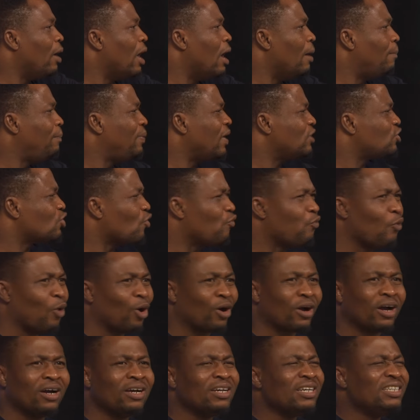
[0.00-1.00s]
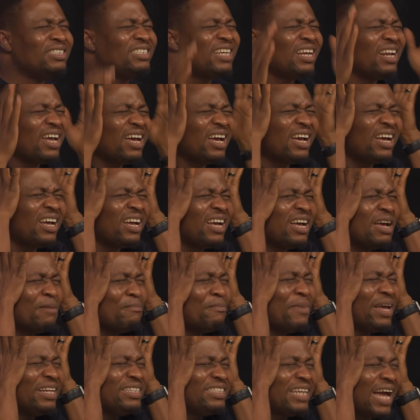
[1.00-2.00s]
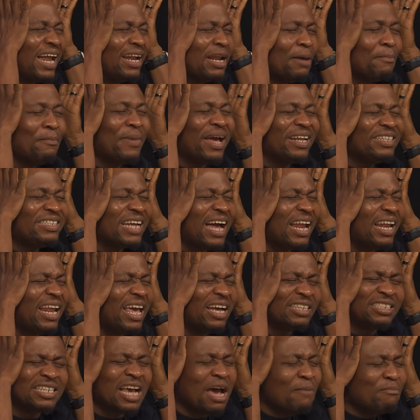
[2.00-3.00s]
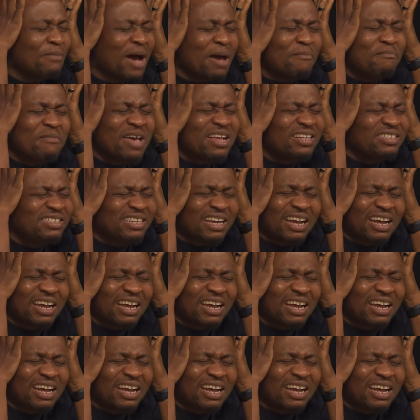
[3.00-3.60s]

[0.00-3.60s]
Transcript: place of work, he said, mental health, my mental